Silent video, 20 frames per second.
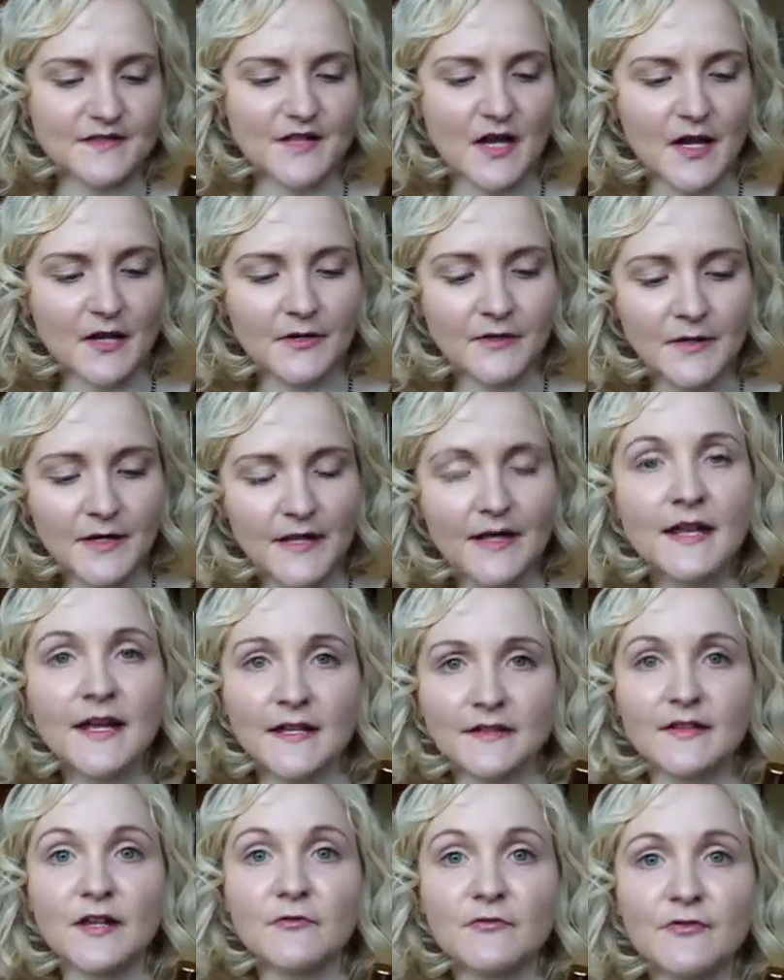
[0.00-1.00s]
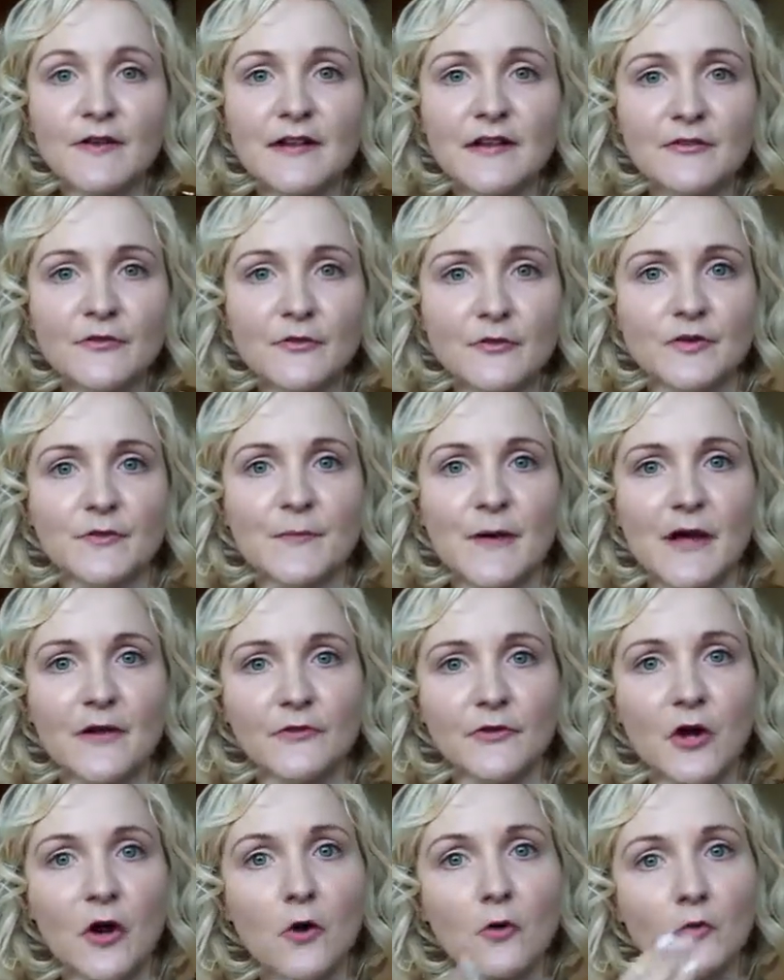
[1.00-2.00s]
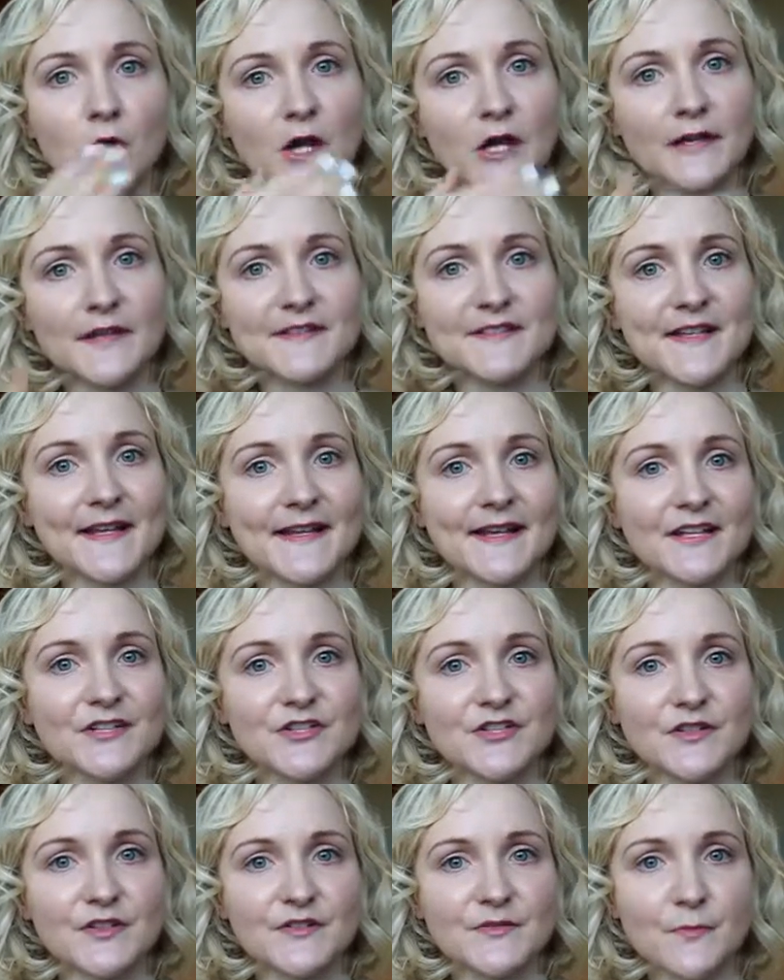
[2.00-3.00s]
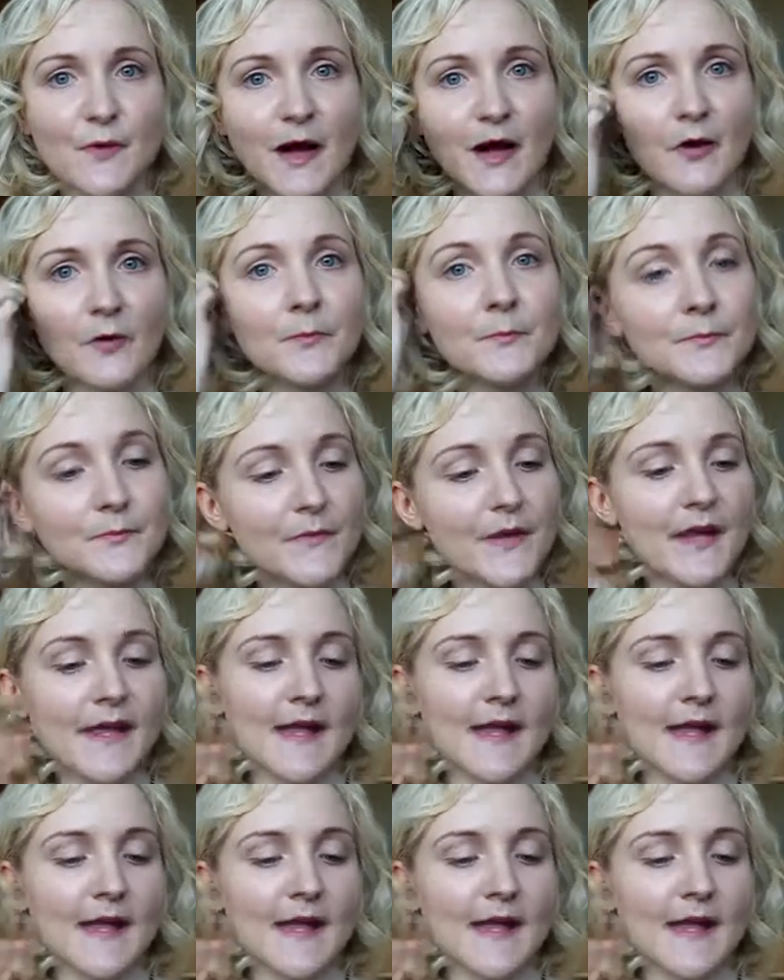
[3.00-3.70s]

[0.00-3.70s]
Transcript: So they've really thought about the whole colour selection as well.